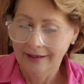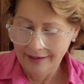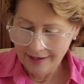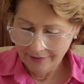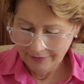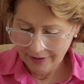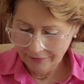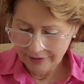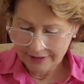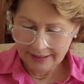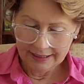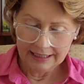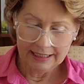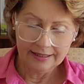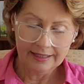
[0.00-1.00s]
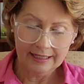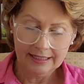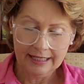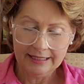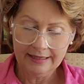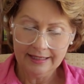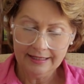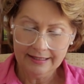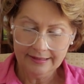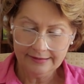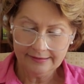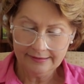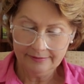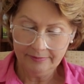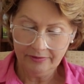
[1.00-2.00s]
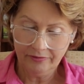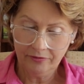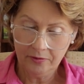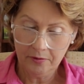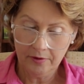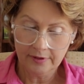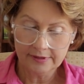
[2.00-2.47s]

I've never done anything like this before.